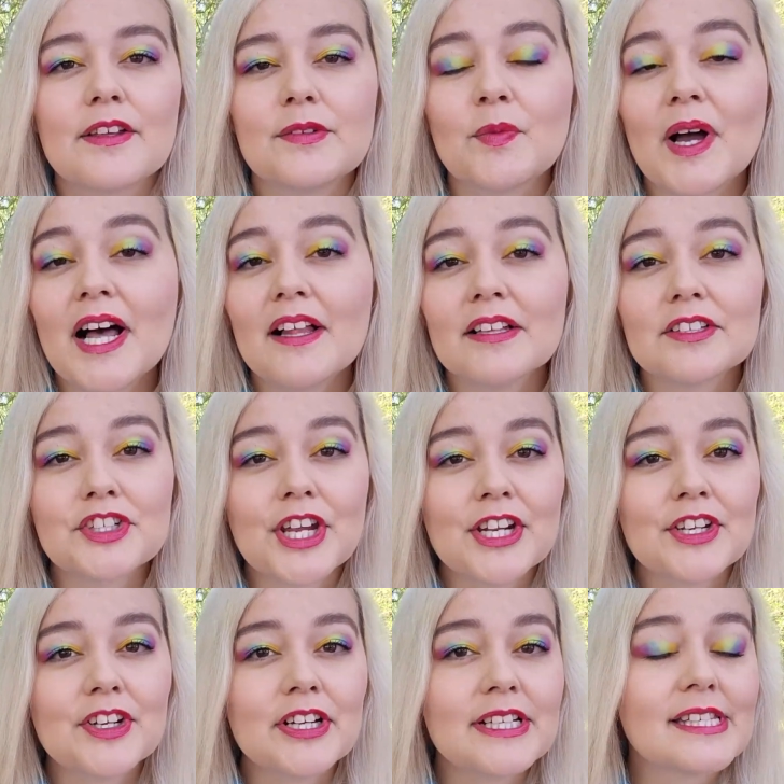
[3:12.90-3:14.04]
While
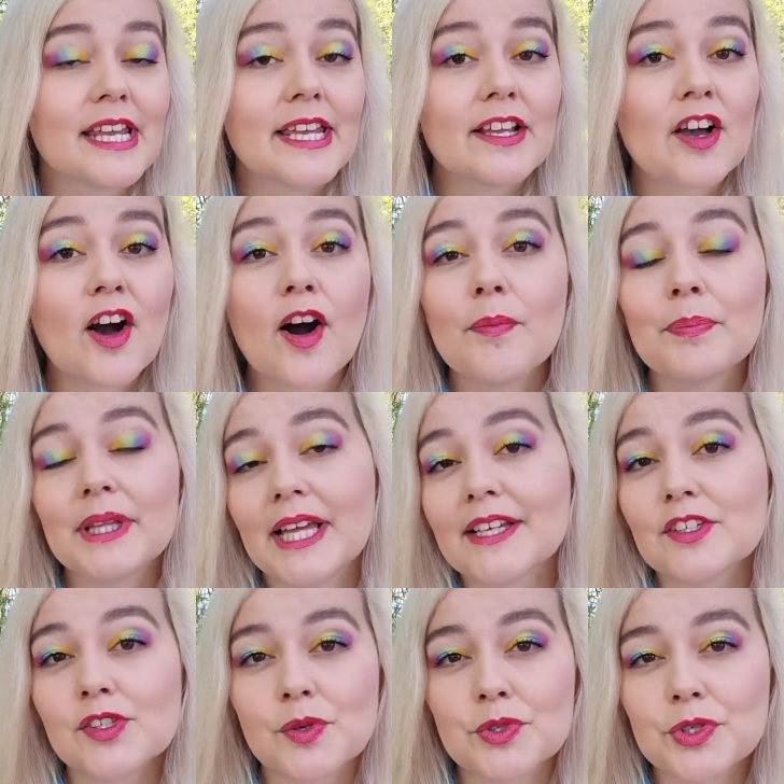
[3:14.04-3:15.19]
gender is a
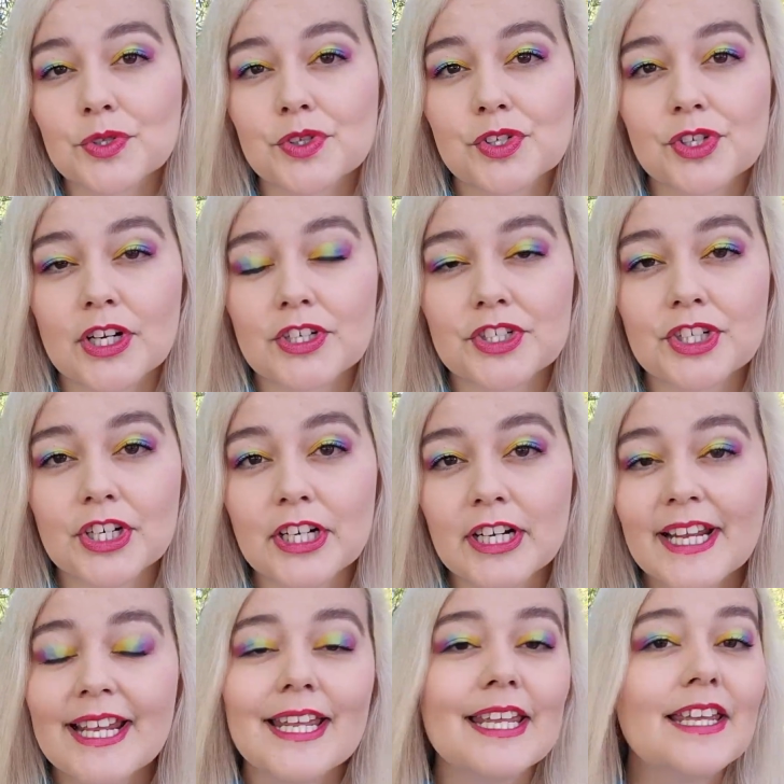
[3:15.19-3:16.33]
complex social structure,
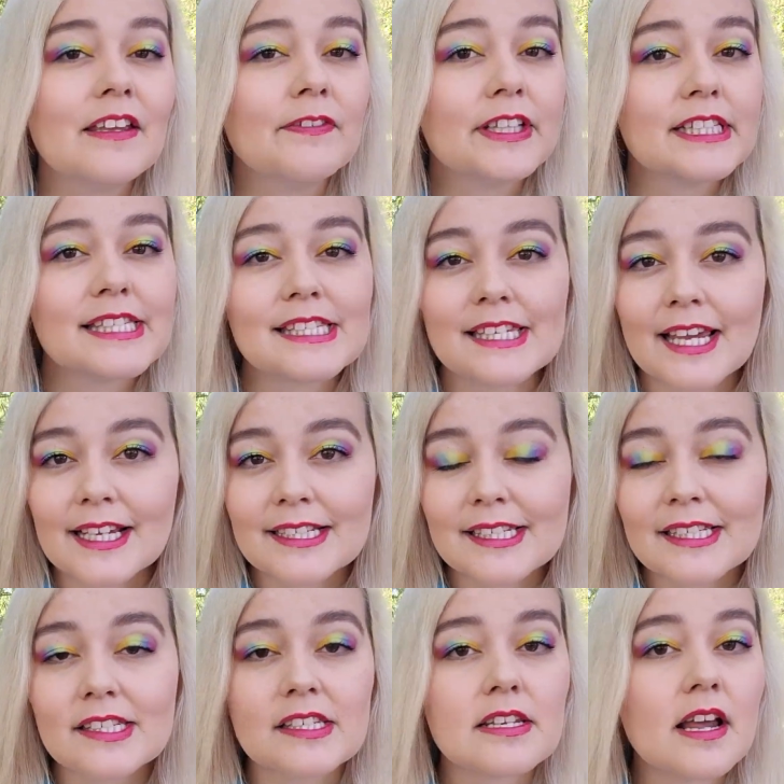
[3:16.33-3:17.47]
even sex
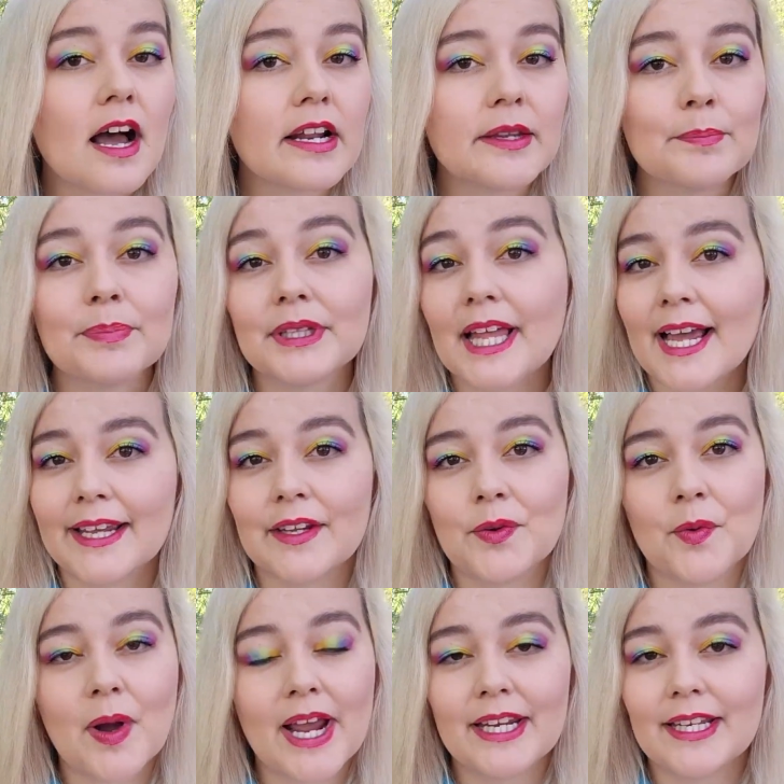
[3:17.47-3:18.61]
is not a black and
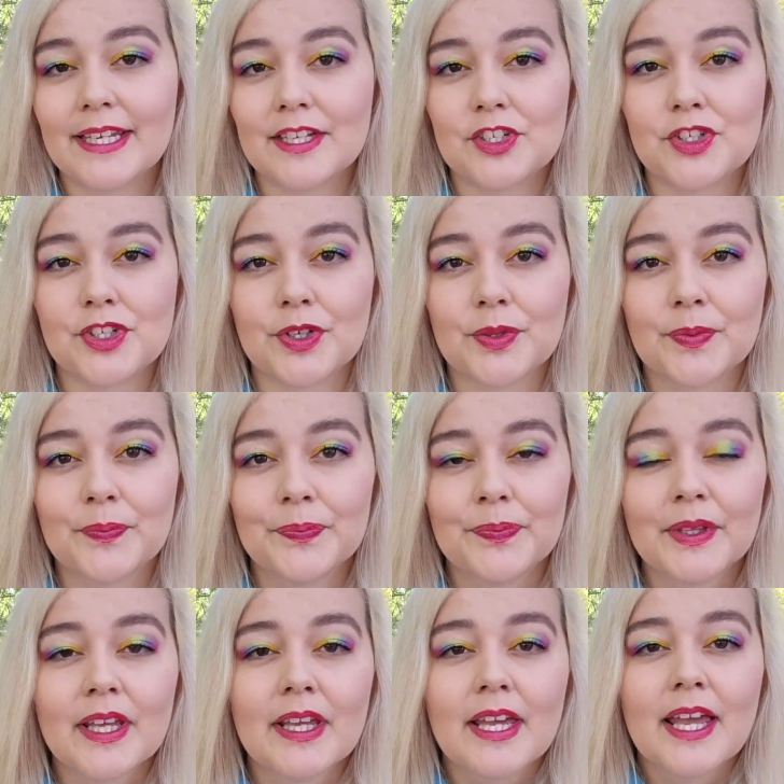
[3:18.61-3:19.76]
white issue.
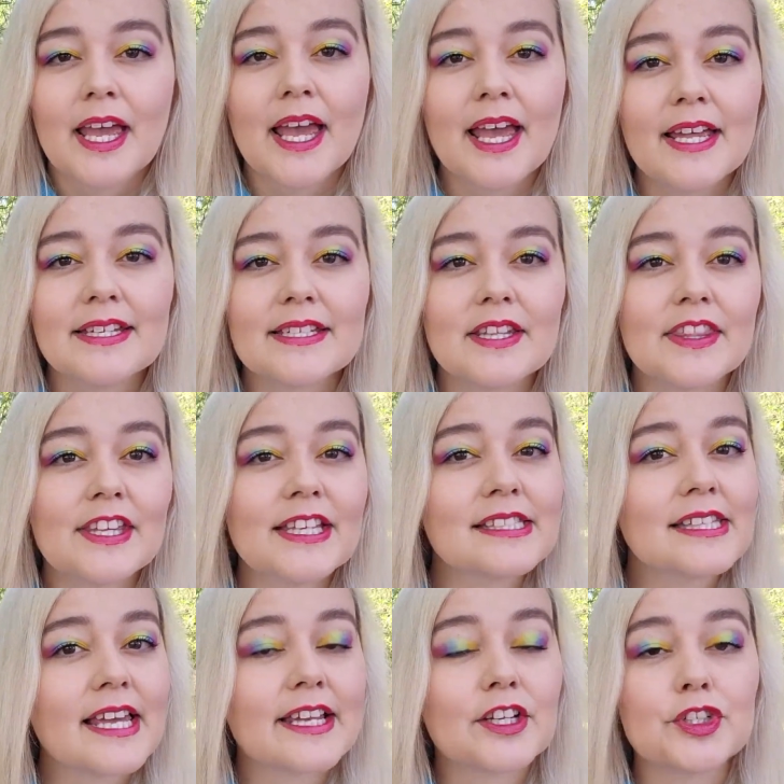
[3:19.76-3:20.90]
And things
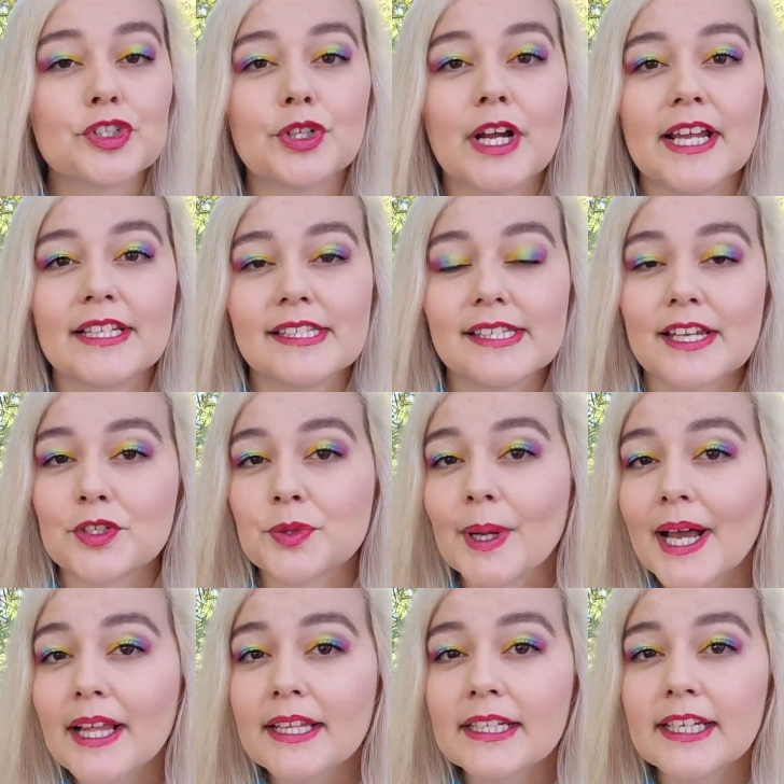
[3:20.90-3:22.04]
like
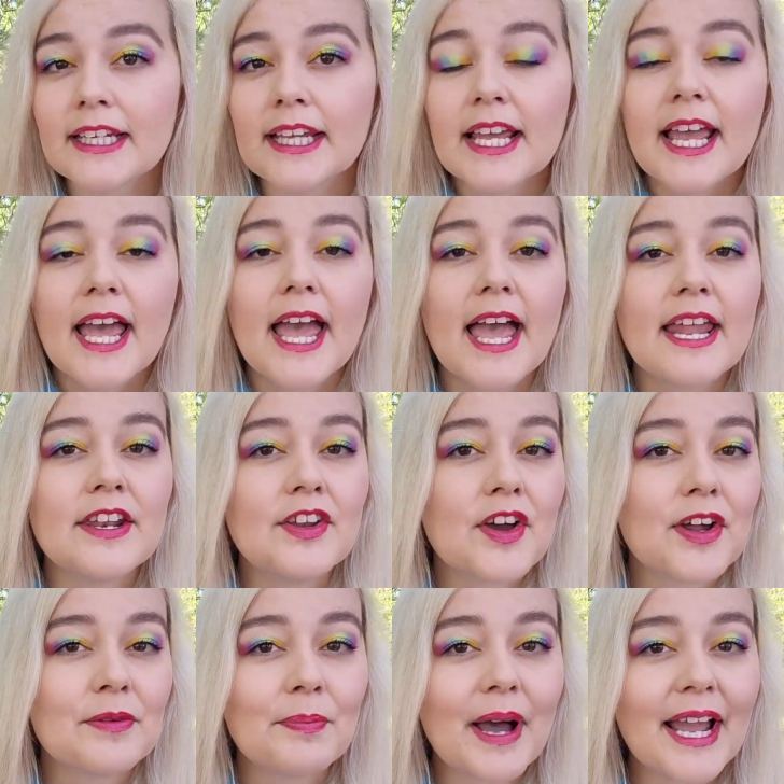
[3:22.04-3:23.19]
transsexuality and
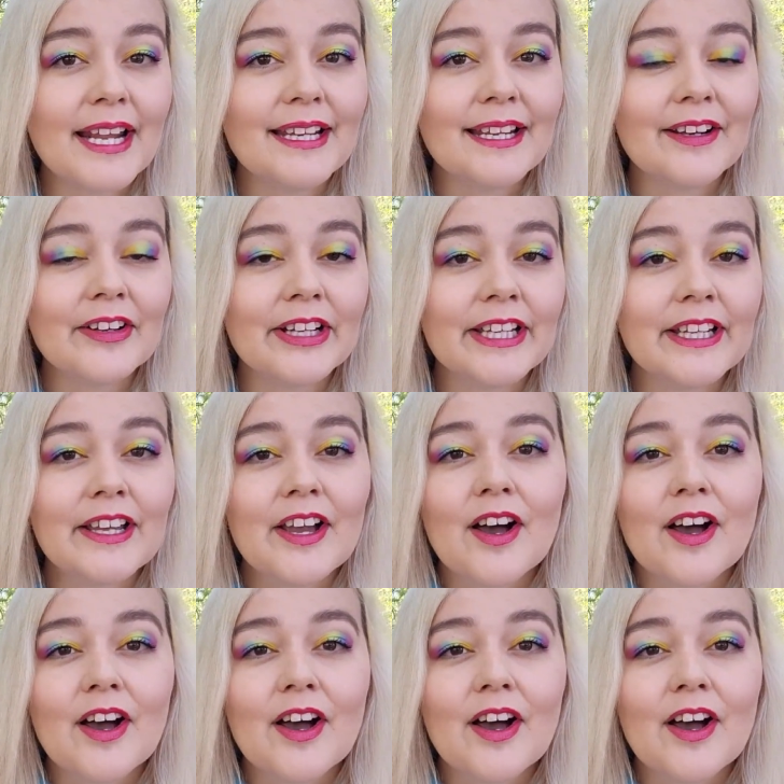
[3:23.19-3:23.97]
non-binary